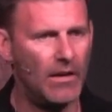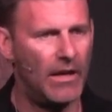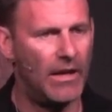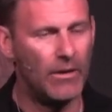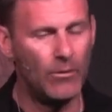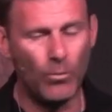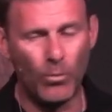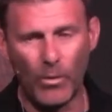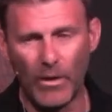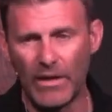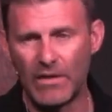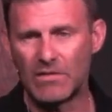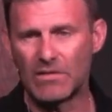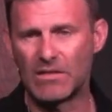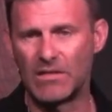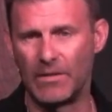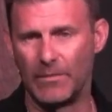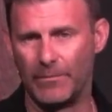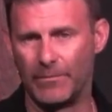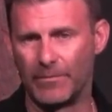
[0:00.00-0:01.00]
And
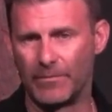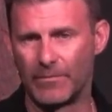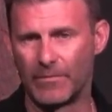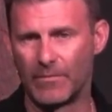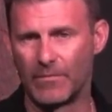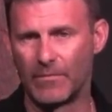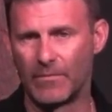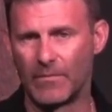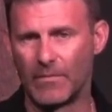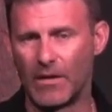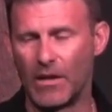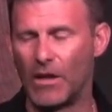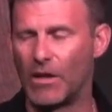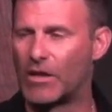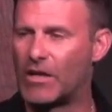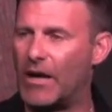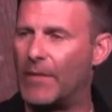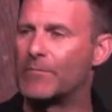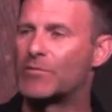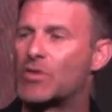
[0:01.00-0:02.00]
wisdom
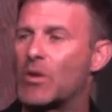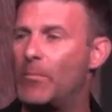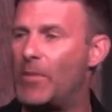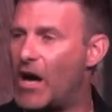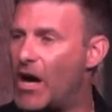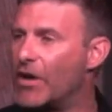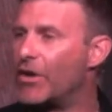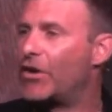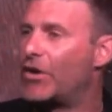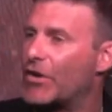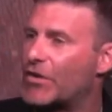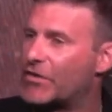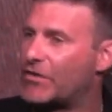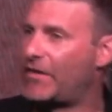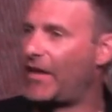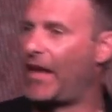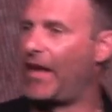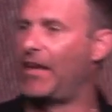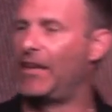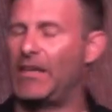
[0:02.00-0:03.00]
comes from
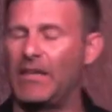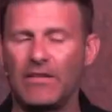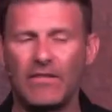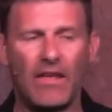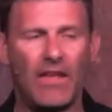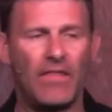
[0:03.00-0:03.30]
understanding